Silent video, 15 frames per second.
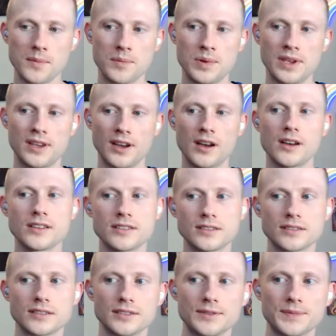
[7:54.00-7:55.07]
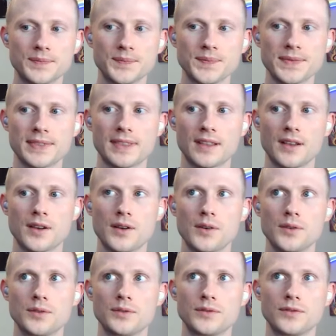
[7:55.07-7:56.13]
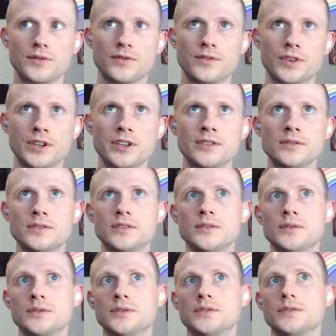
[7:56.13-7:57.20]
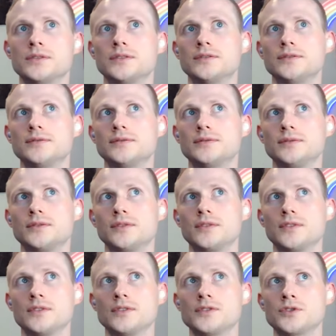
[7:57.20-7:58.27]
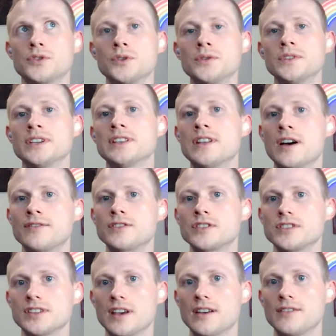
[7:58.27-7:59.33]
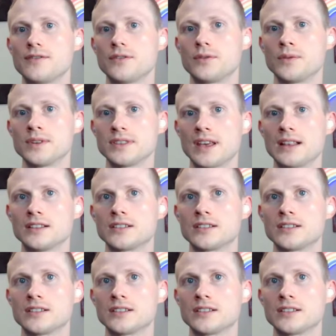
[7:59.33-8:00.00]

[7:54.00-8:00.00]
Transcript: Because for you to truly love yourself, what that